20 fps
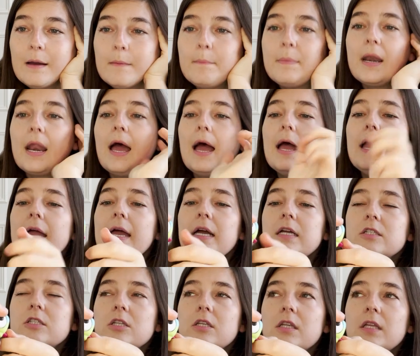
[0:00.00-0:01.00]
But I
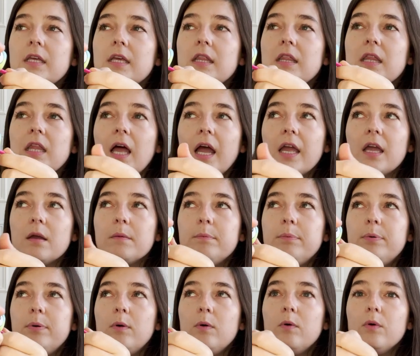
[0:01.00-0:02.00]
actually like
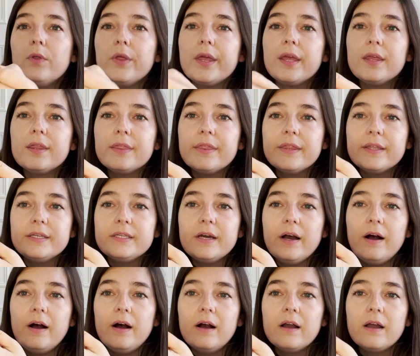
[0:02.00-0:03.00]
pulling the
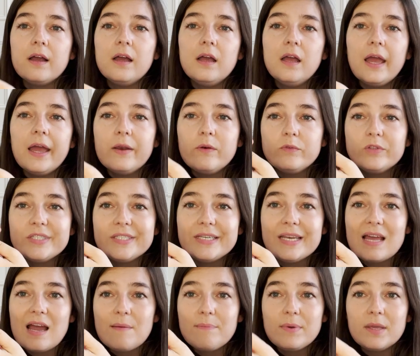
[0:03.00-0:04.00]
tongue and
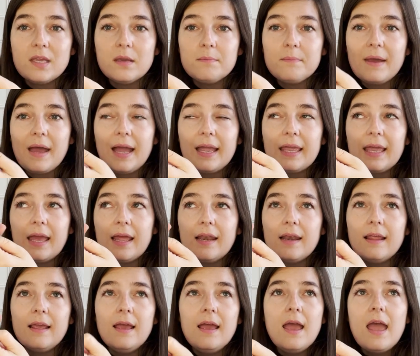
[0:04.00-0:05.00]
snapping it back in.
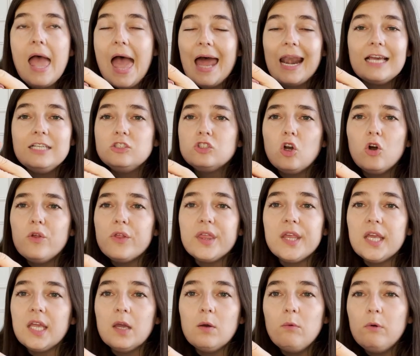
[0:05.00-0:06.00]
And I don't
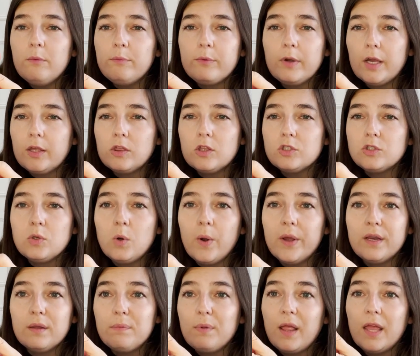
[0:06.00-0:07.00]
think it will break the toy
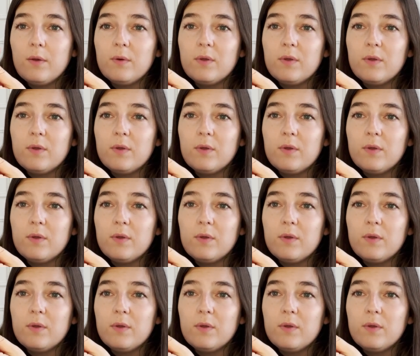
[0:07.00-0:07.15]
to play